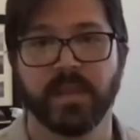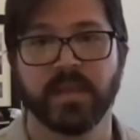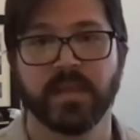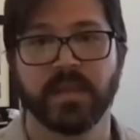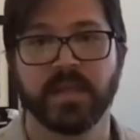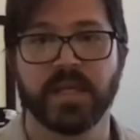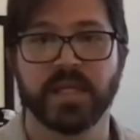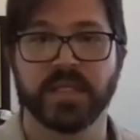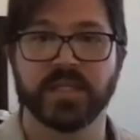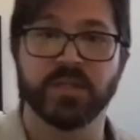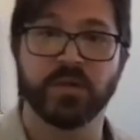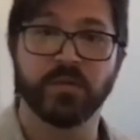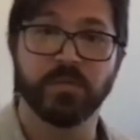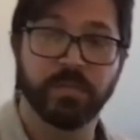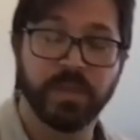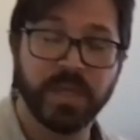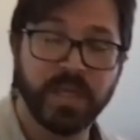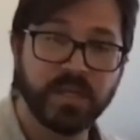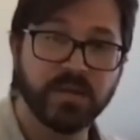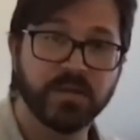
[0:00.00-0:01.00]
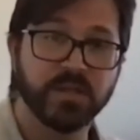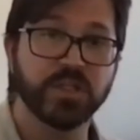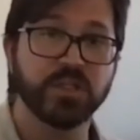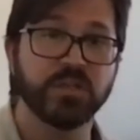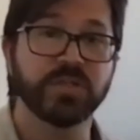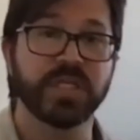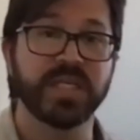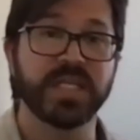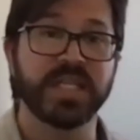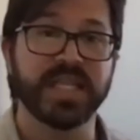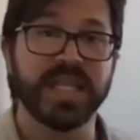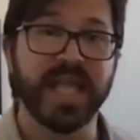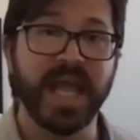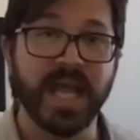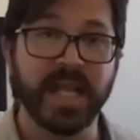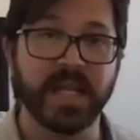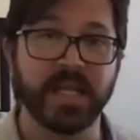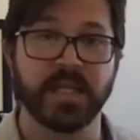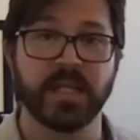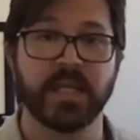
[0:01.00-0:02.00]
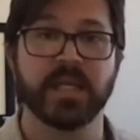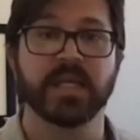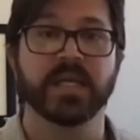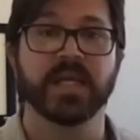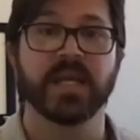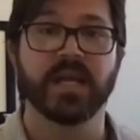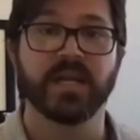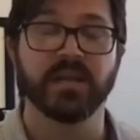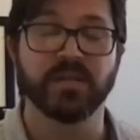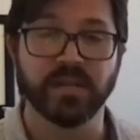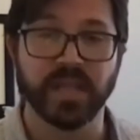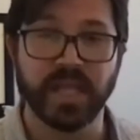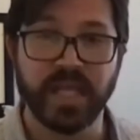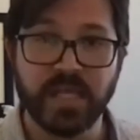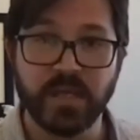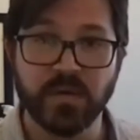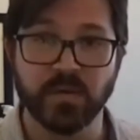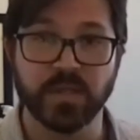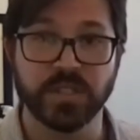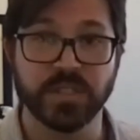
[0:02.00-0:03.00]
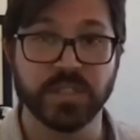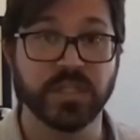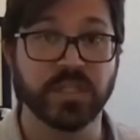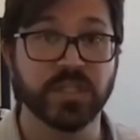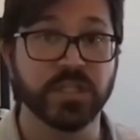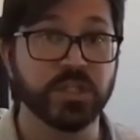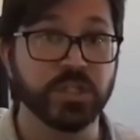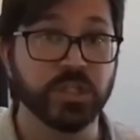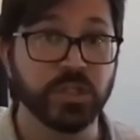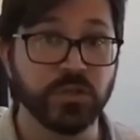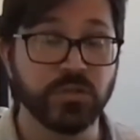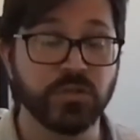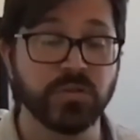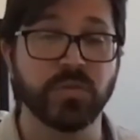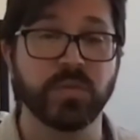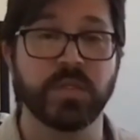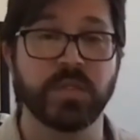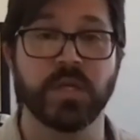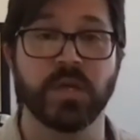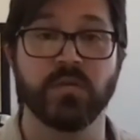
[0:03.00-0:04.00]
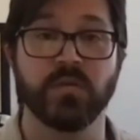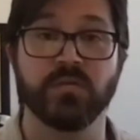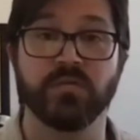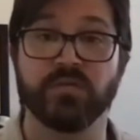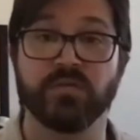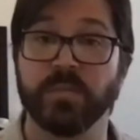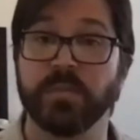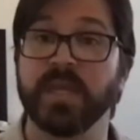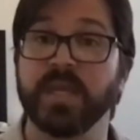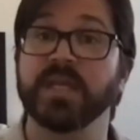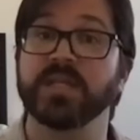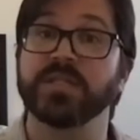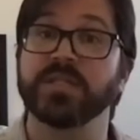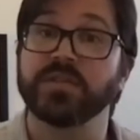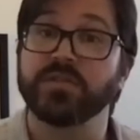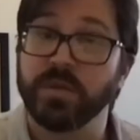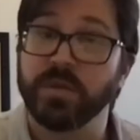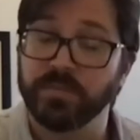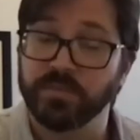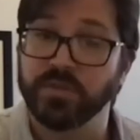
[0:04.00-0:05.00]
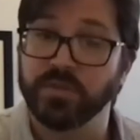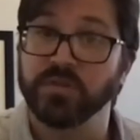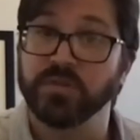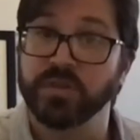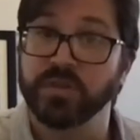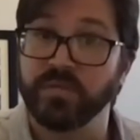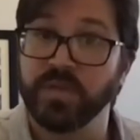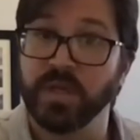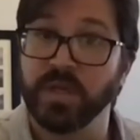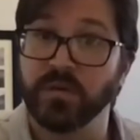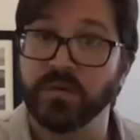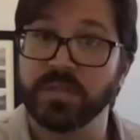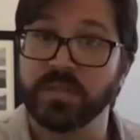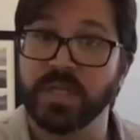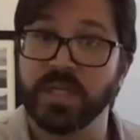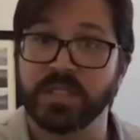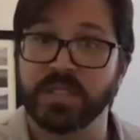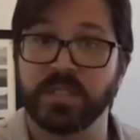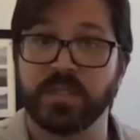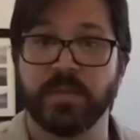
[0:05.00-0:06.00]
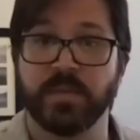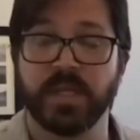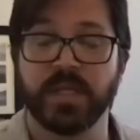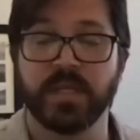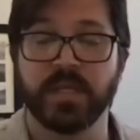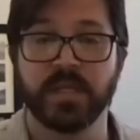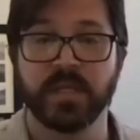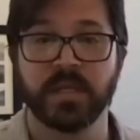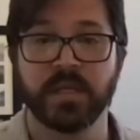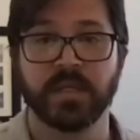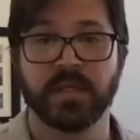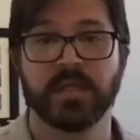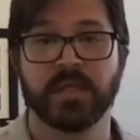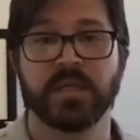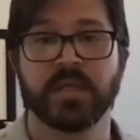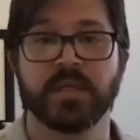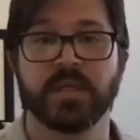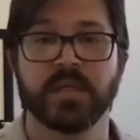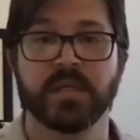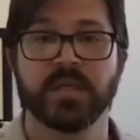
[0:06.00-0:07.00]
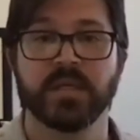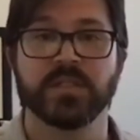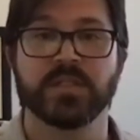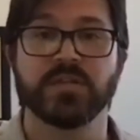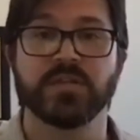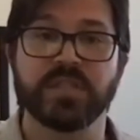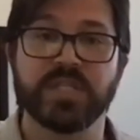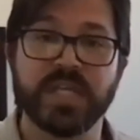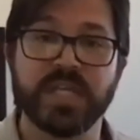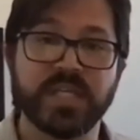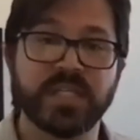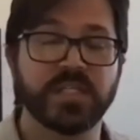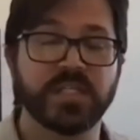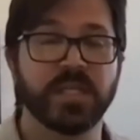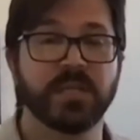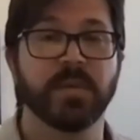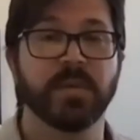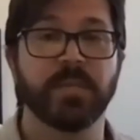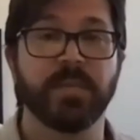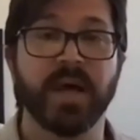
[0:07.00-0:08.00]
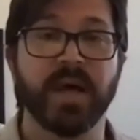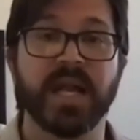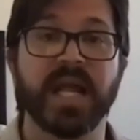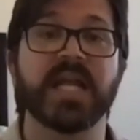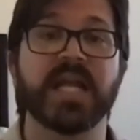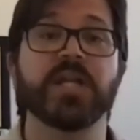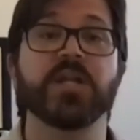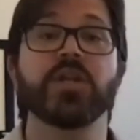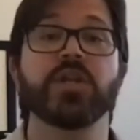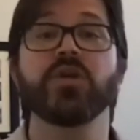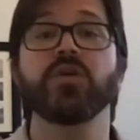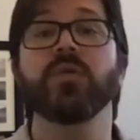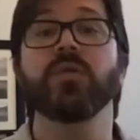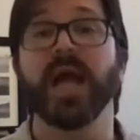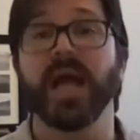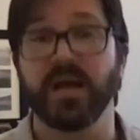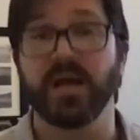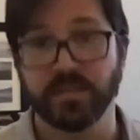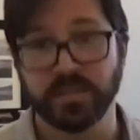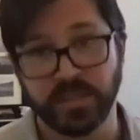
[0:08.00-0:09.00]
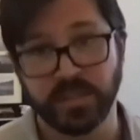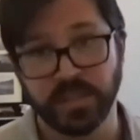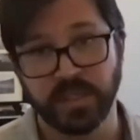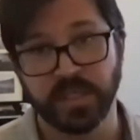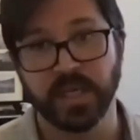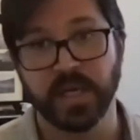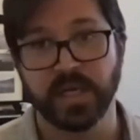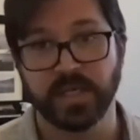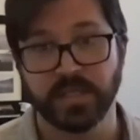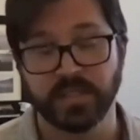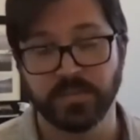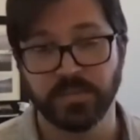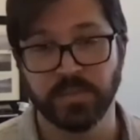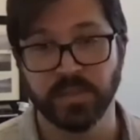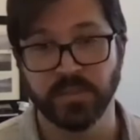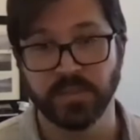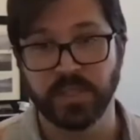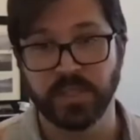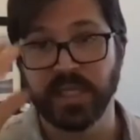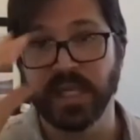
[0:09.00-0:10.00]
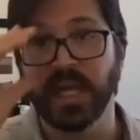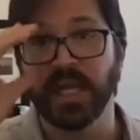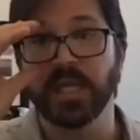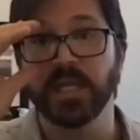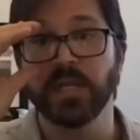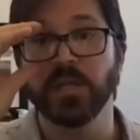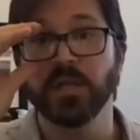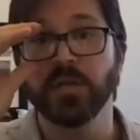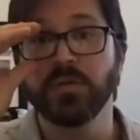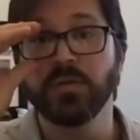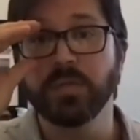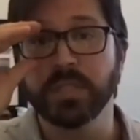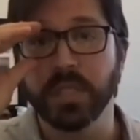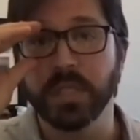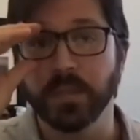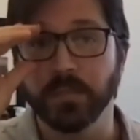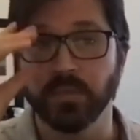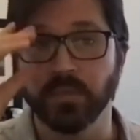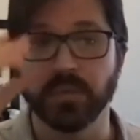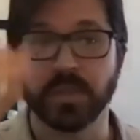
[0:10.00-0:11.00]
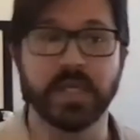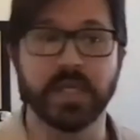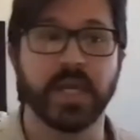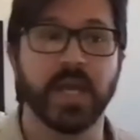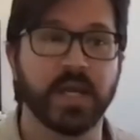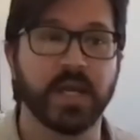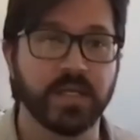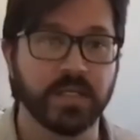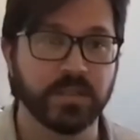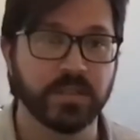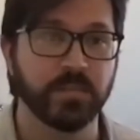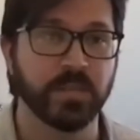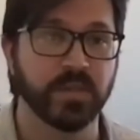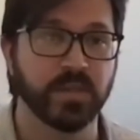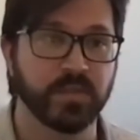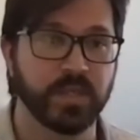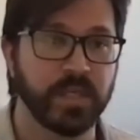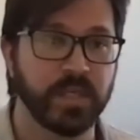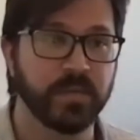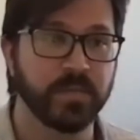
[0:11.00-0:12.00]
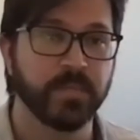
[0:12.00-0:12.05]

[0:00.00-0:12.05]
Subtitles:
And so Peter's using that kind of language that the Jews would know from his scriptures of the Old Testament to teach them about a new house that God is building, a new temple that God is building